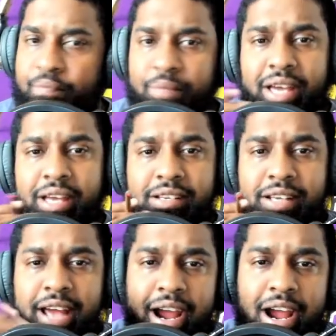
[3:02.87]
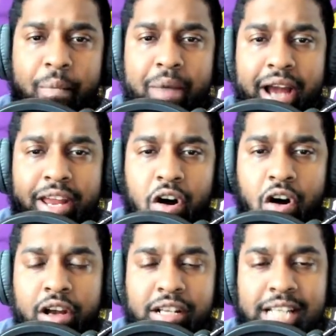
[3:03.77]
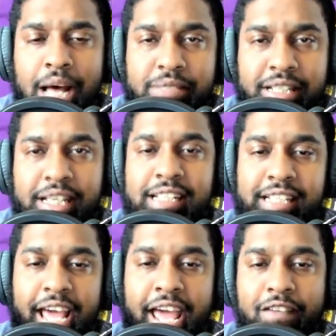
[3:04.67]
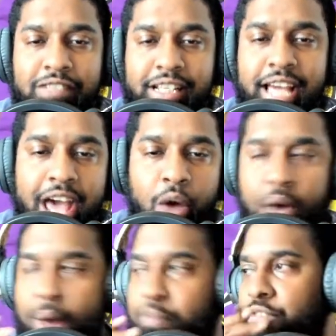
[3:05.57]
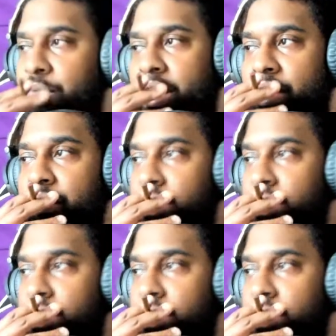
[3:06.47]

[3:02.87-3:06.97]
Man, shit, everybody, all the top teams in the AFC had weapons, man.